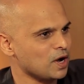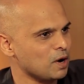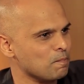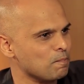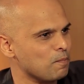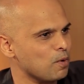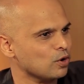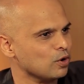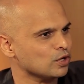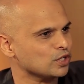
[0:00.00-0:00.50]

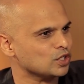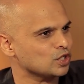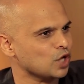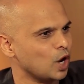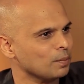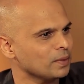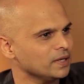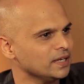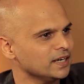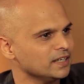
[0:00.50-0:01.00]
composed
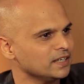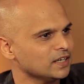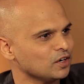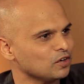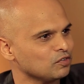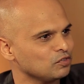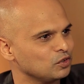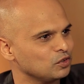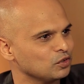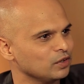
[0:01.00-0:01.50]
dominator
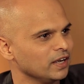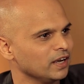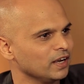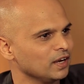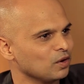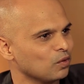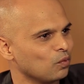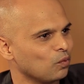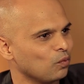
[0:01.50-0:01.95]
of today.